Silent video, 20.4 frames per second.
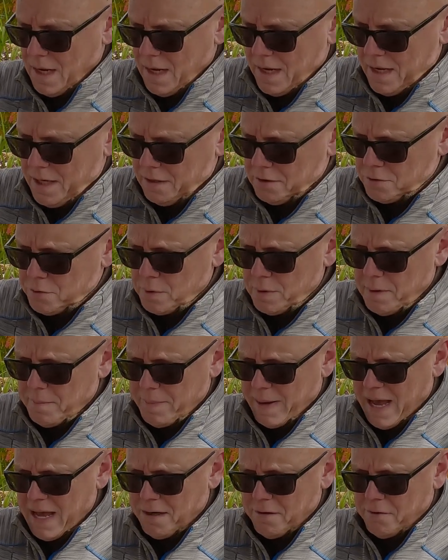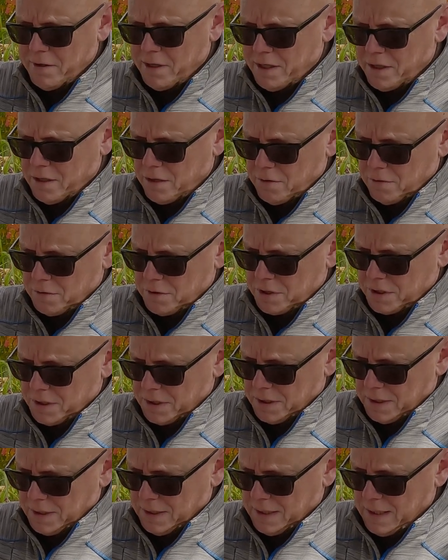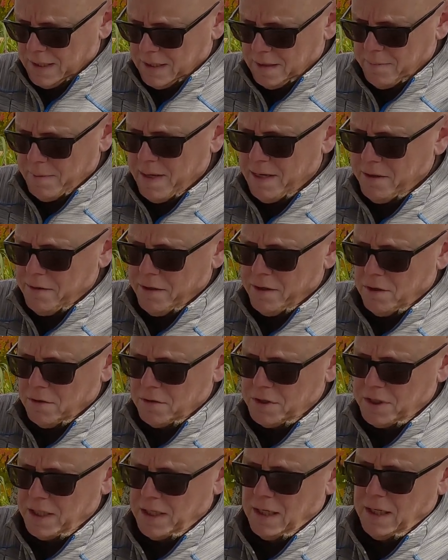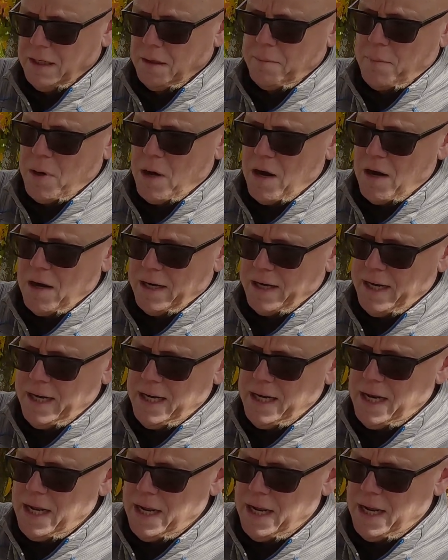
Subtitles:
Here's where the battery goes. The battery goes in a little pocket